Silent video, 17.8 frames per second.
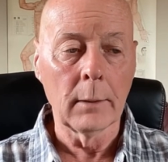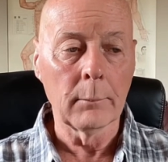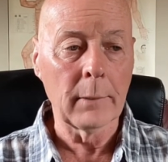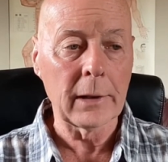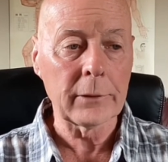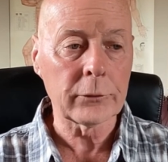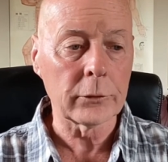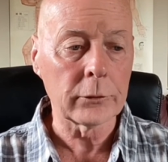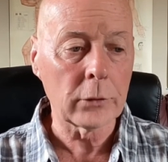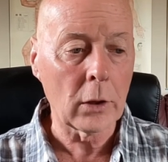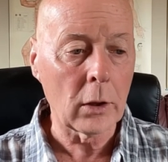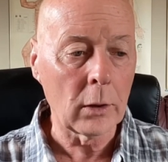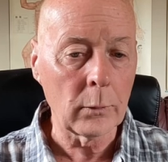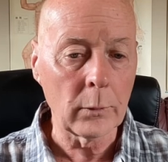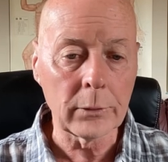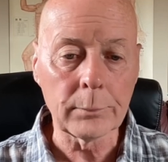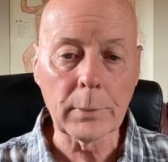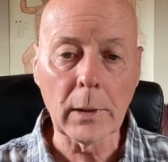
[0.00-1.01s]
Master
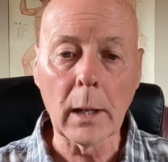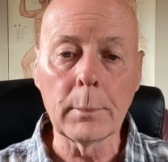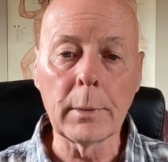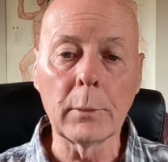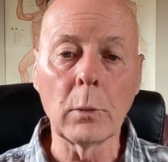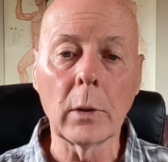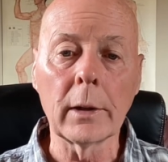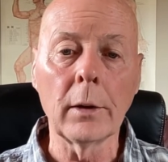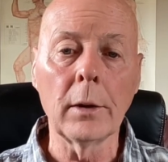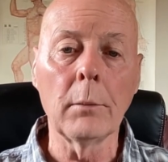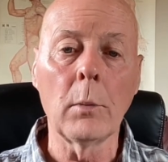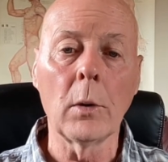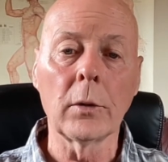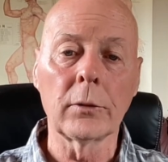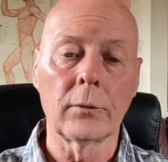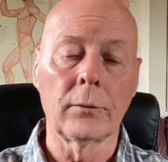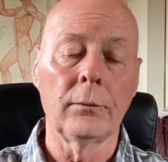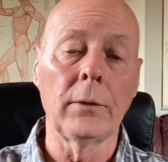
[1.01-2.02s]
Tong was probably one of the
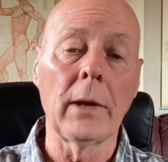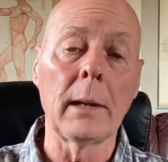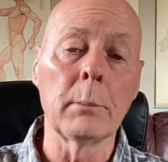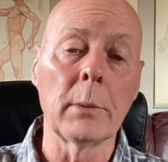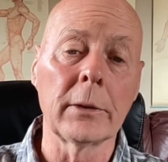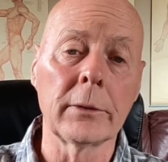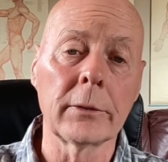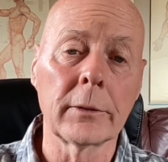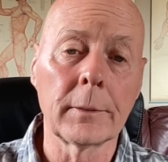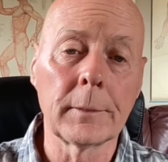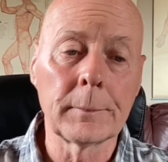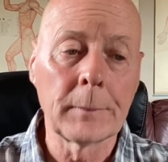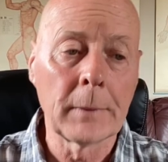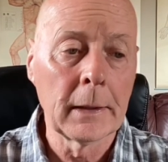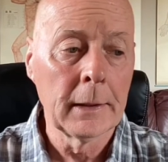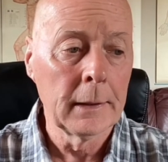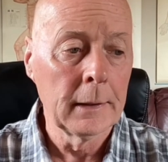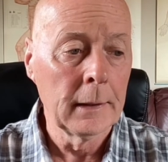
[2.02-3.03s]
most famous
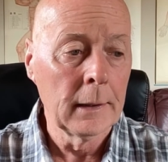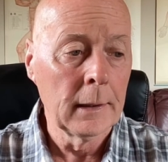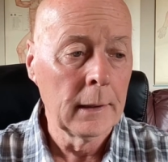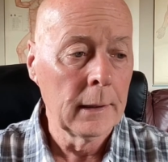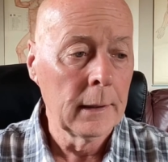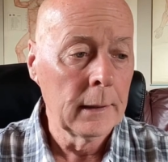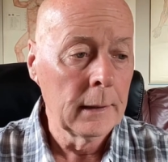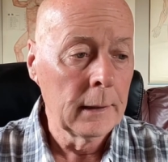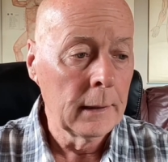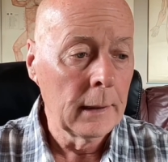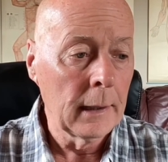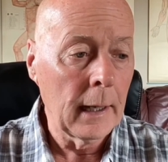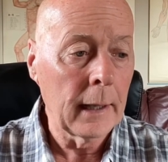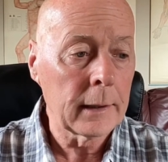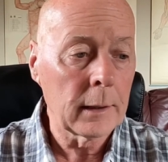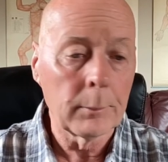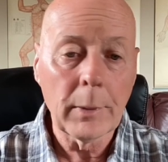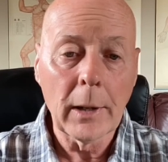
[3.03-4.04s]

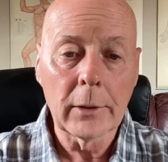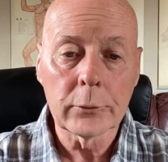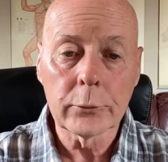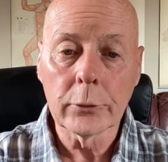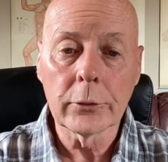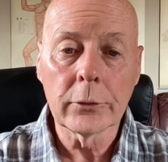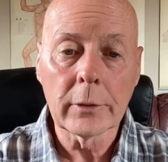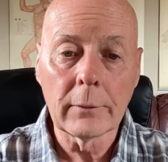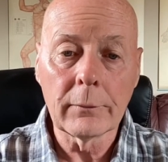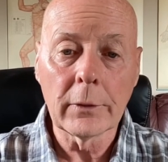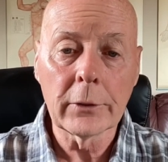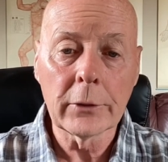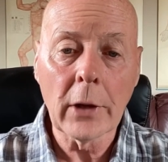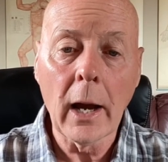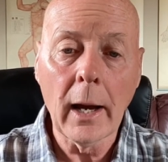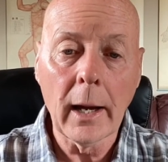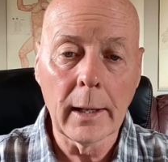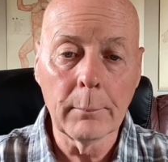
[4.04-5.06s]
acupuncturists of our
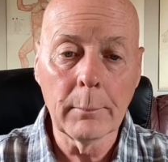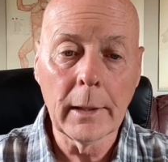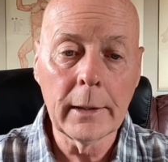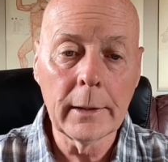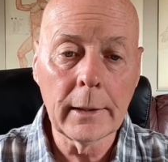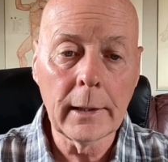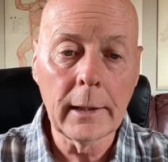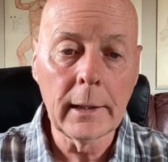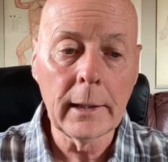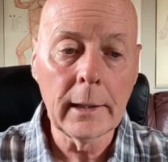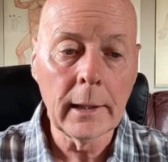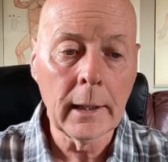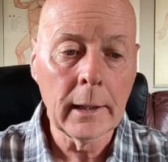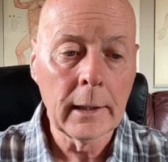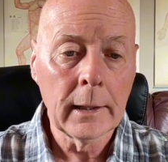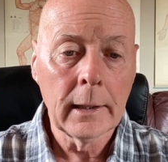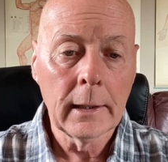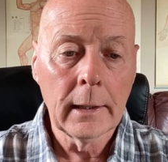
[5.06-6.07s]
time, and
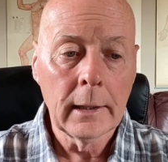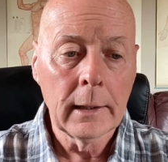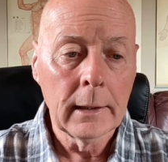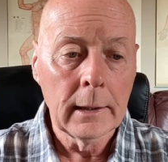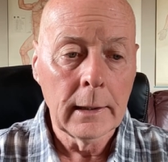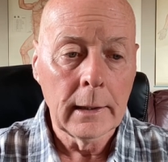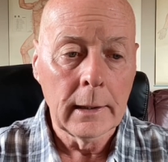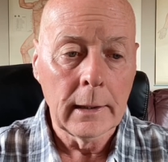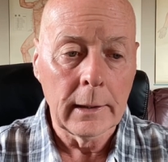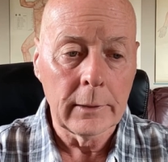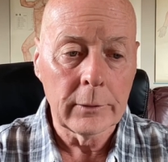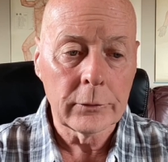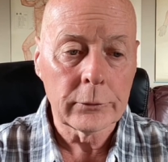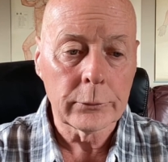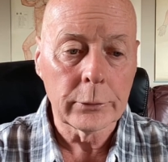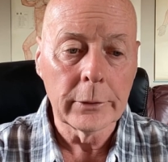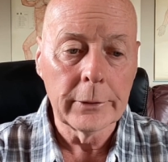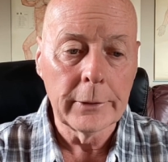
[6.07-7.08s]

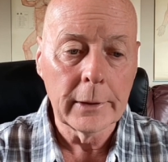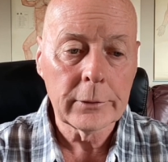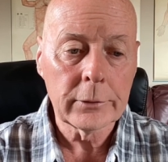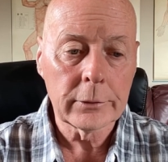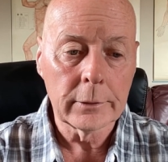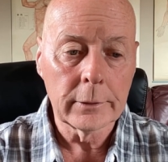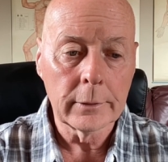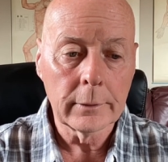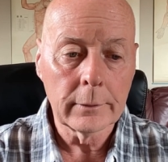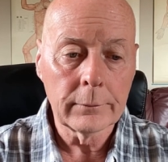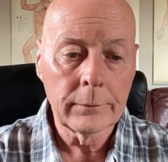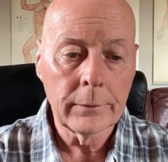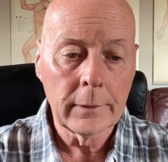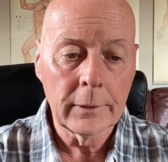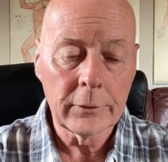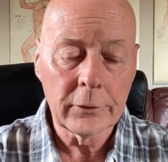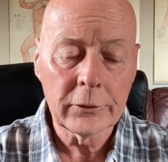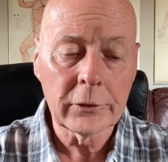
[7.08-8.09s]
his tradition of
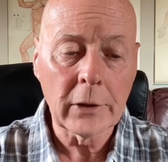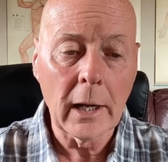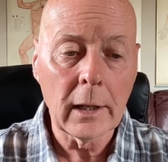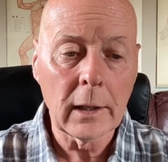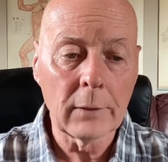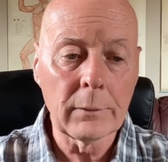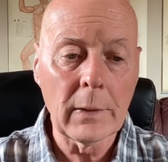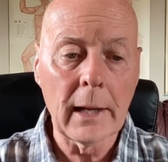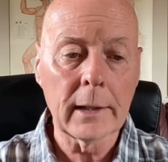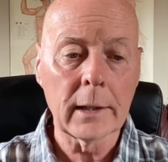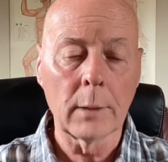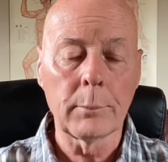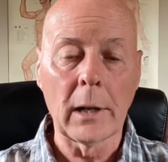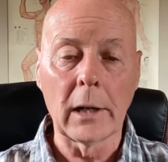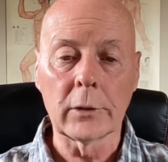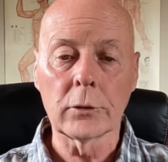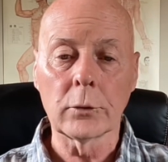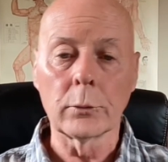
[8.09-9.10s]
style of
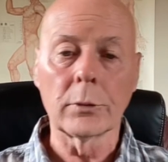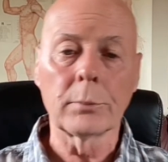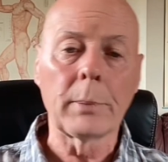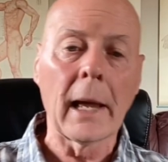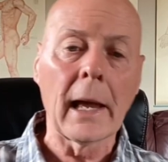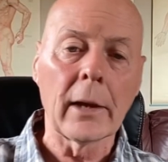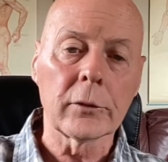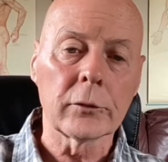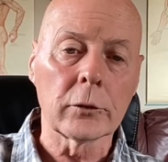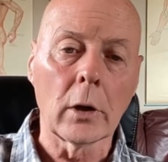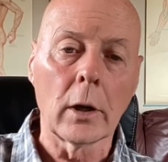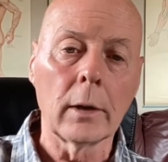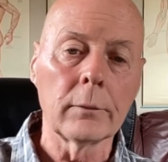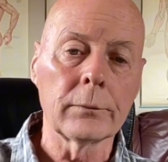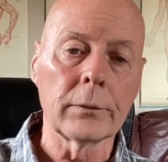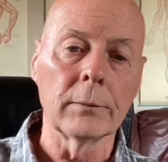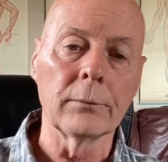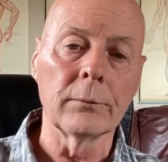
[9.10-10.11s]
acupuncture was passed
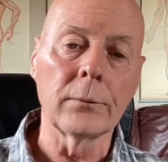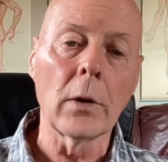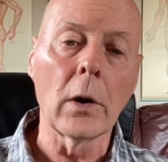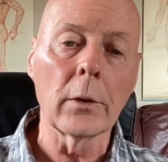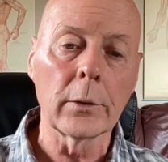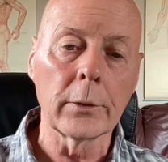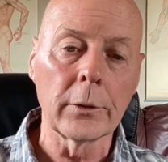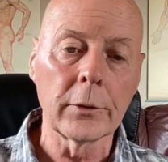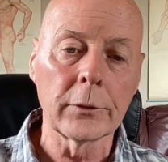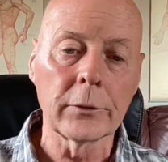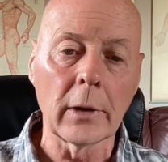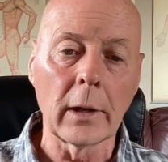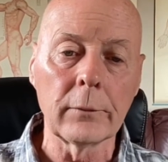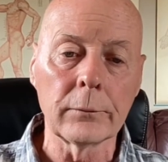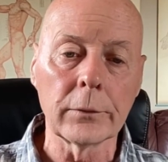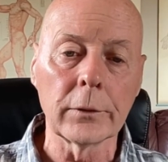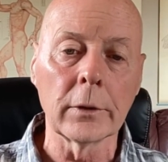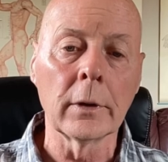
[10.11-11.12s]
on from father to
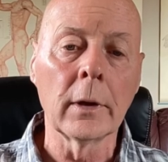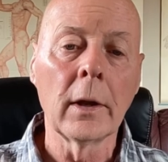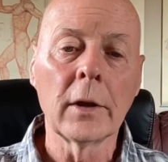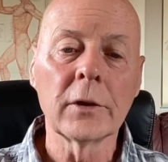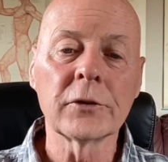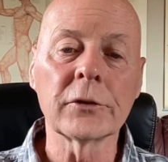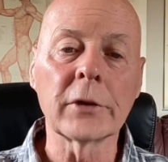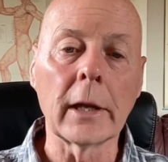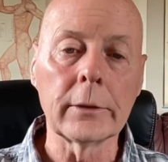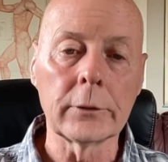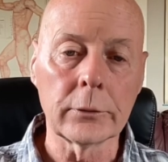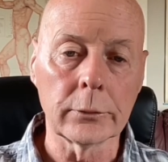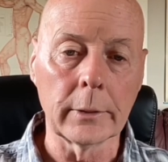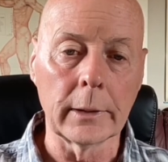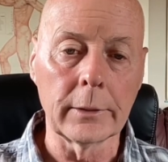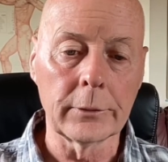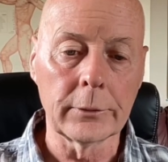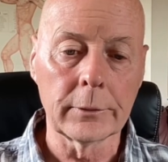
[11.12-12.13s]
son for
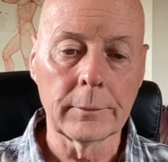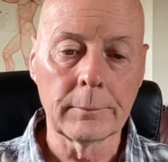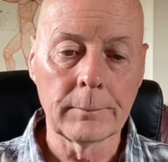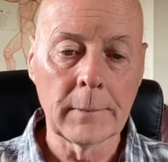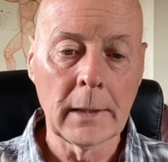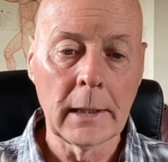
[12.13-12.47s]
centuries.